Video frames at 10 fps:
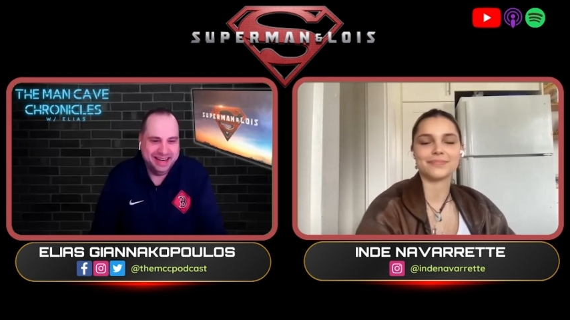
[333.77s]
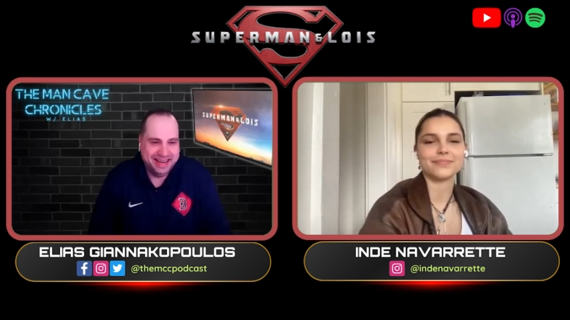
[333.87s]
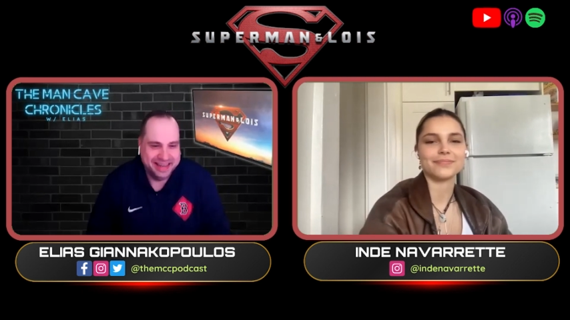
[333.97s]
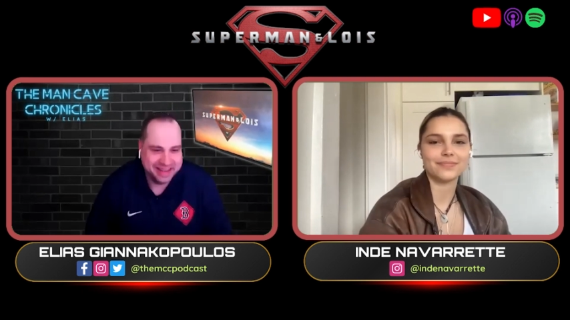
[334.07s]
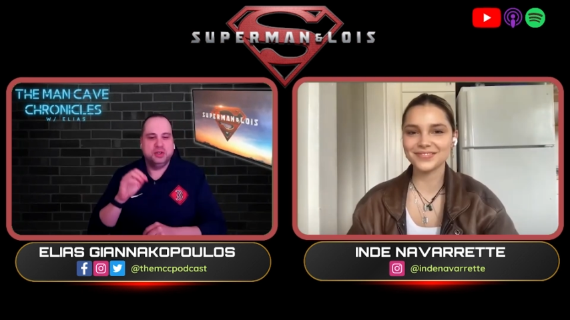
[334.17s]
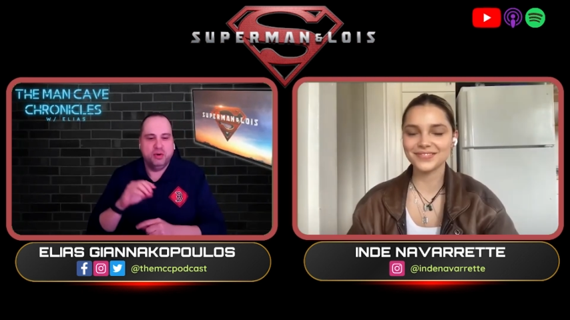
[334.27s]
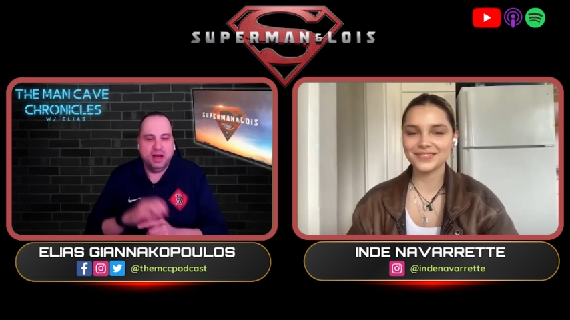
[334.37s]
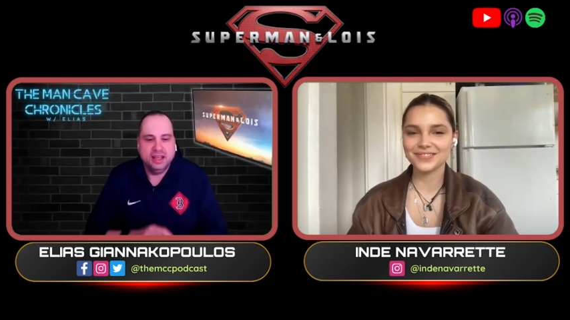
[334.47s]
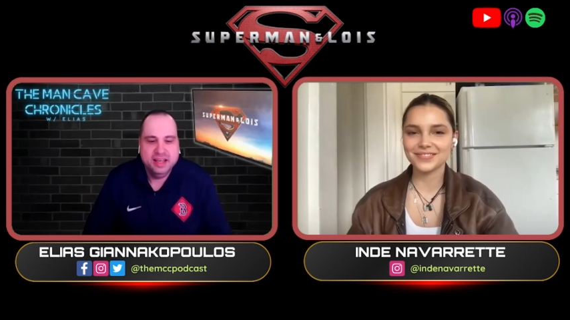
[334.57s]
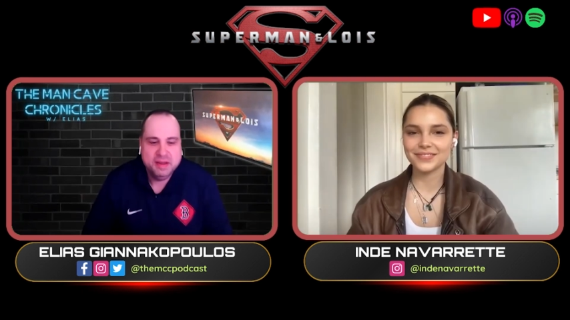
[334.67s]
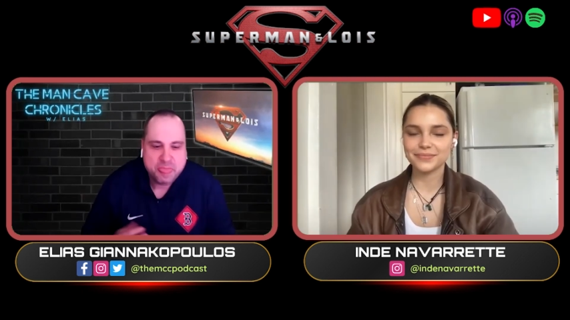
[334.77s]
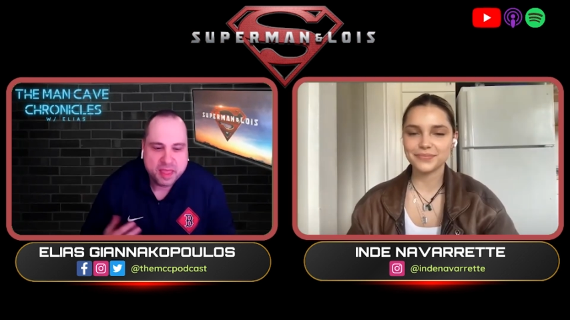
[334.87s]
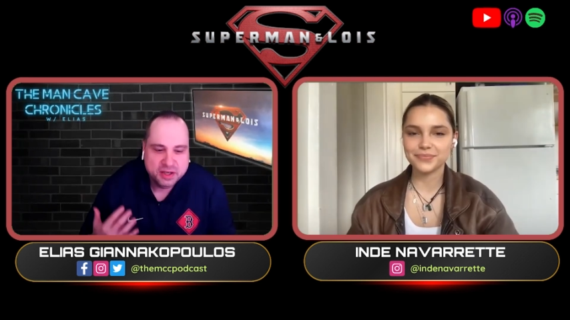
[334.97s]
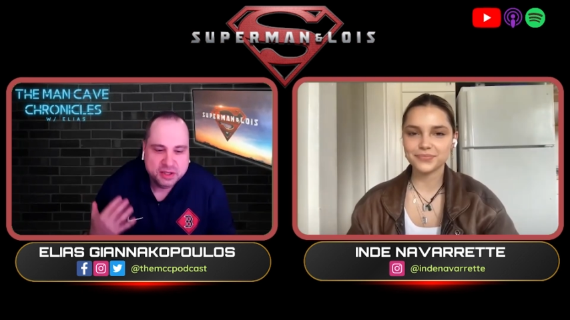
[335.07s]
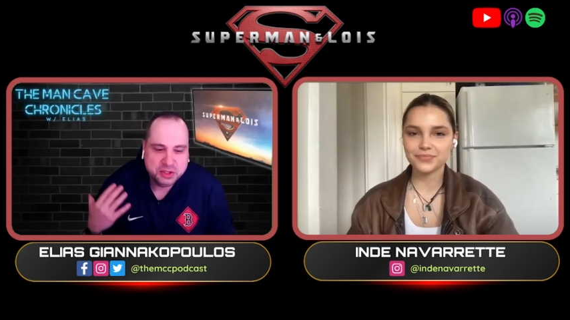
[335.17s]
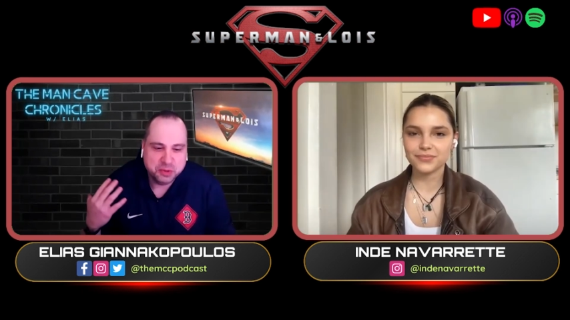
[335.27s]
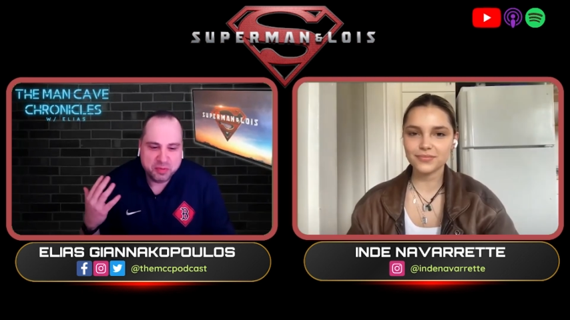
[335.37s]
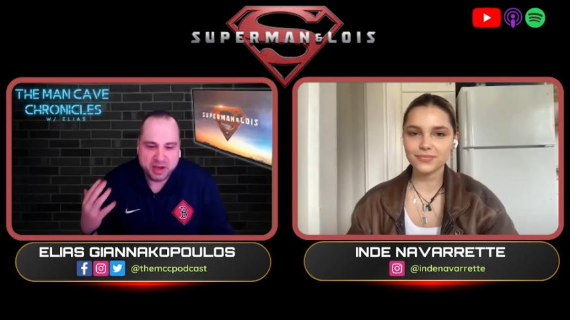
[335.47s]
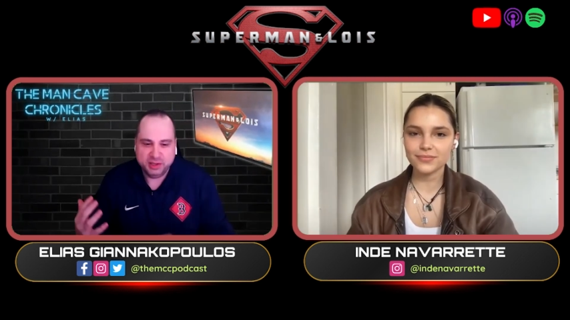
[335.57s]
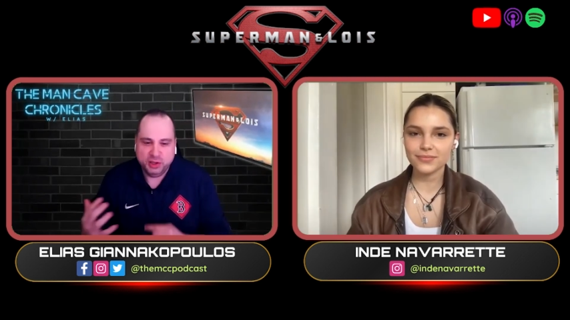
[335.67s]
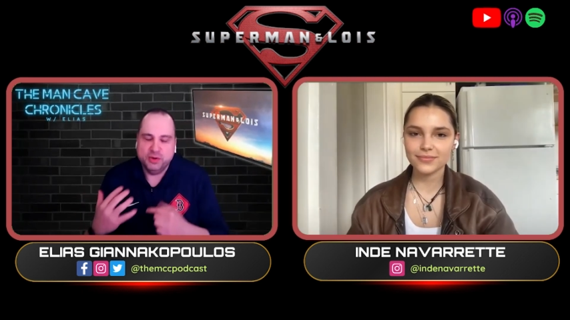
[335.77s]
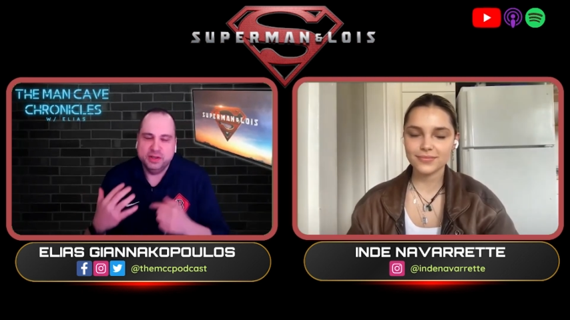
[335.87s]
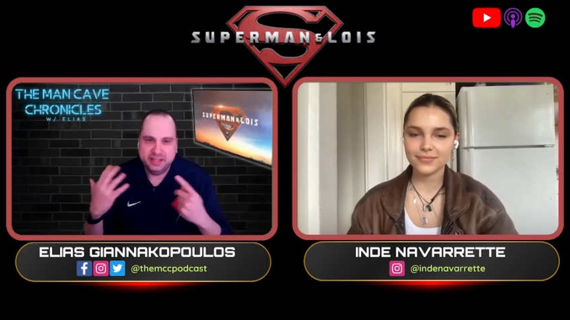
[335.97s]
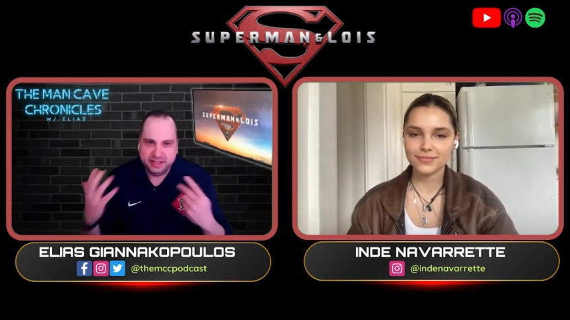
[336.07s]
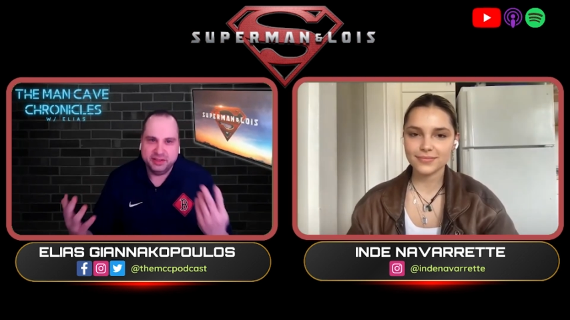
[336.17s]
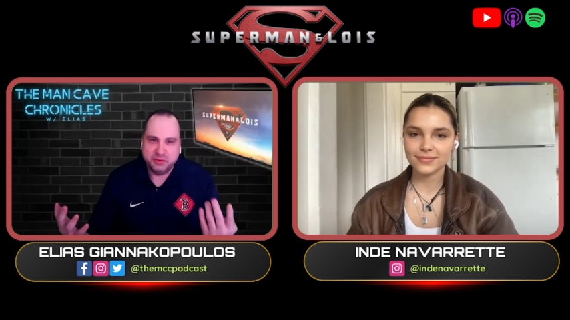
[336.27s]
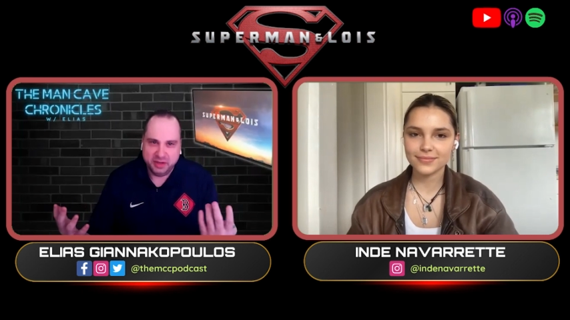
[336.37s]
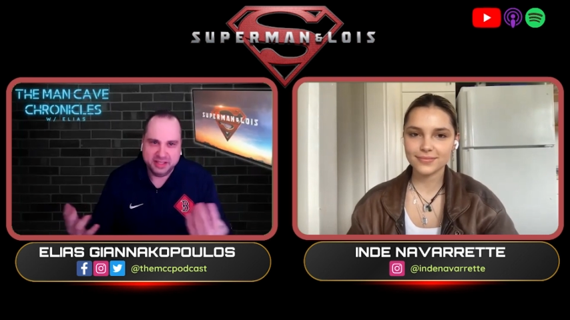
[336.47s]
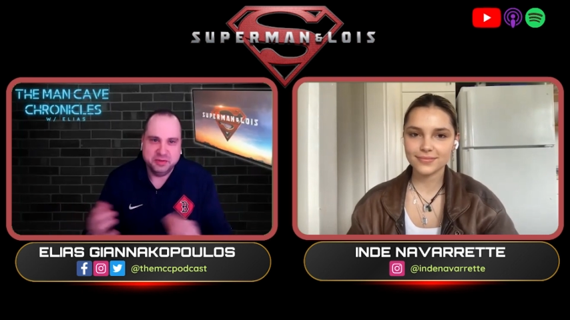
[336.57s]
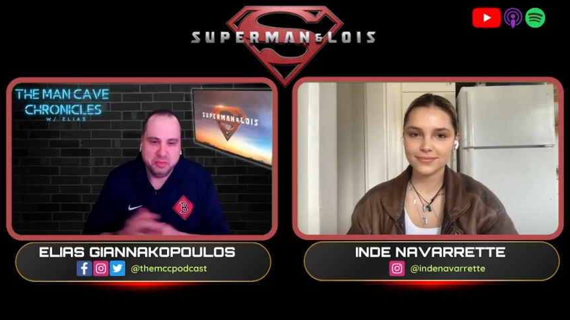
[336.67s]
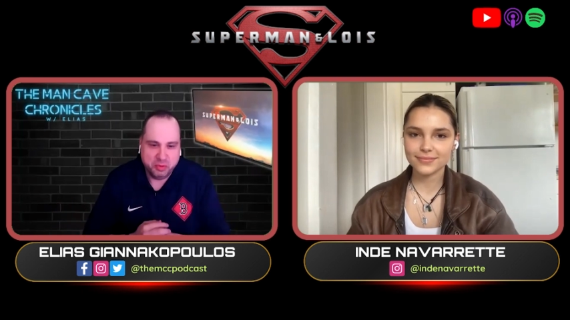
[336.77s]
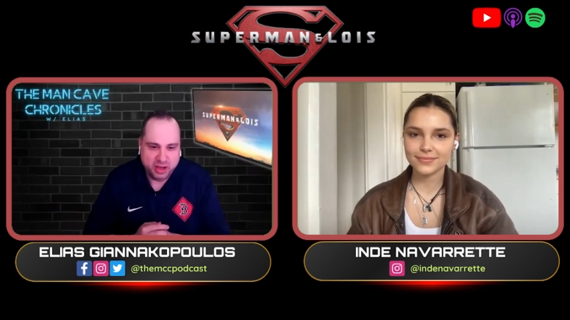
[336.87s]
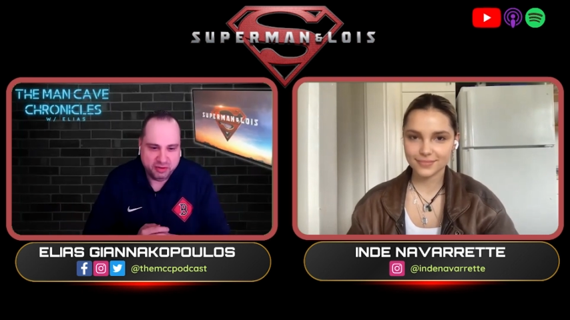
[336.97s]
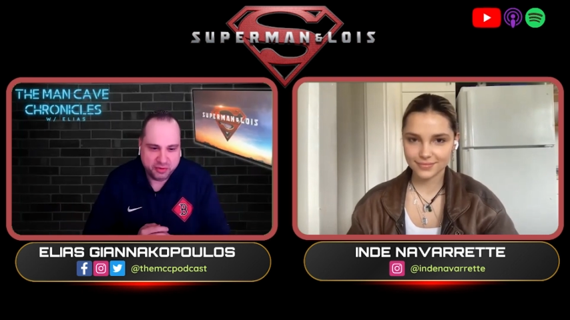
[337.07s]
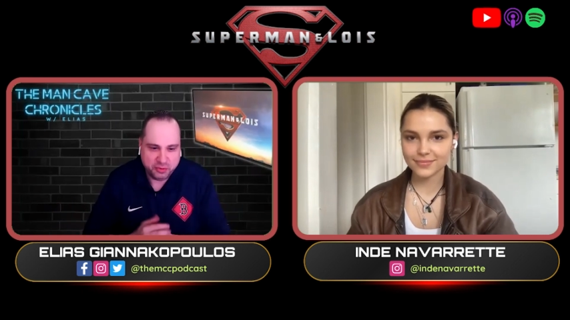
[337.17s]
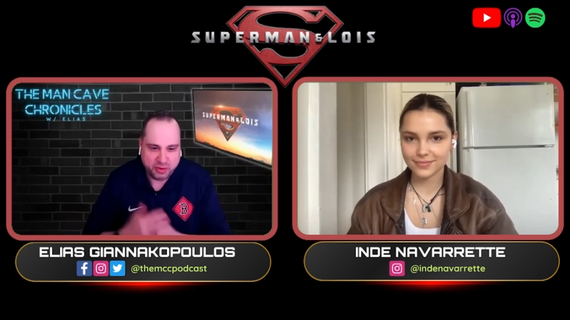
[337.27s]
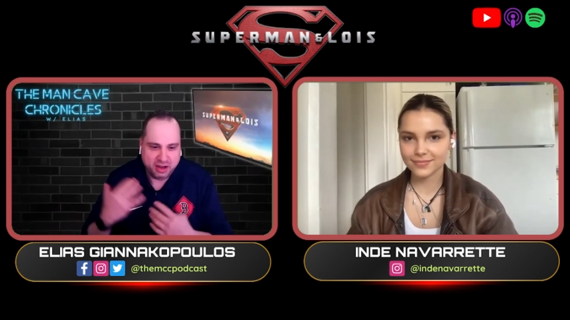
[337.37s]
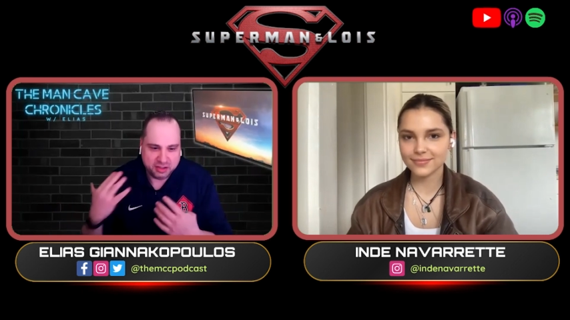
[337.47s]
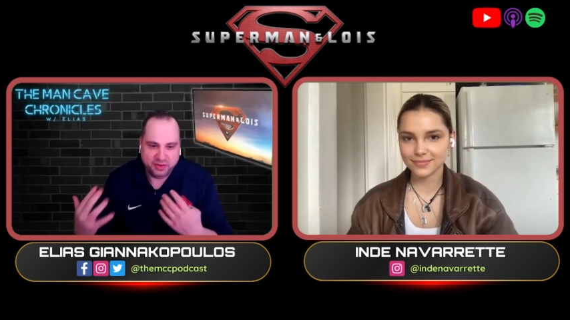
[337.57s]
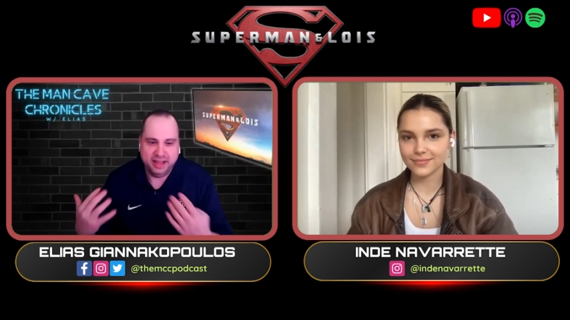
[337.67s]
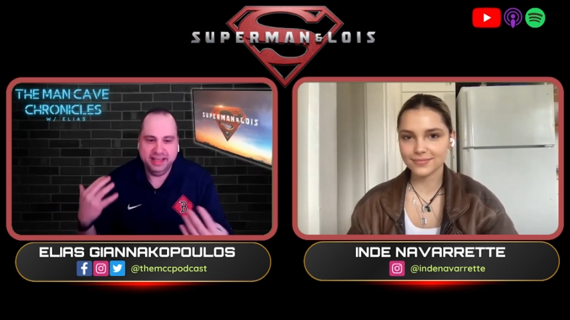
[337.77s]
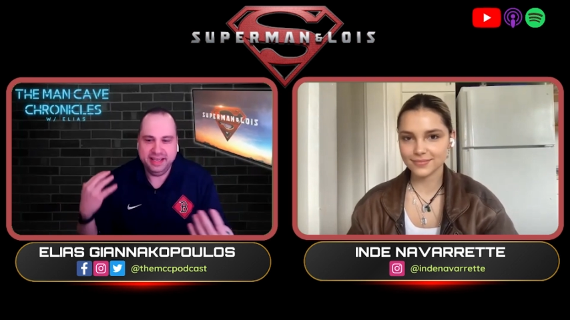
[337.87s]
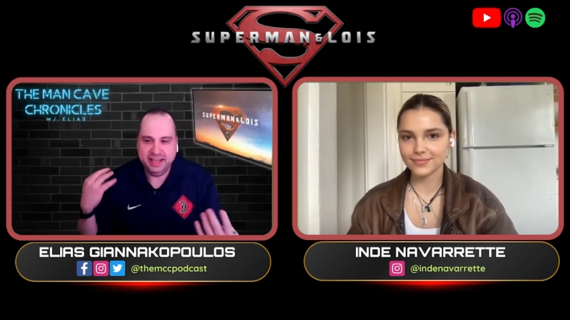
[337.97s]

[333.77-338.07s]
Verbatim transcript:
Speaker 1: Yeah. So uh Superman and Lois season three. So we've been waiting for a while. It's finally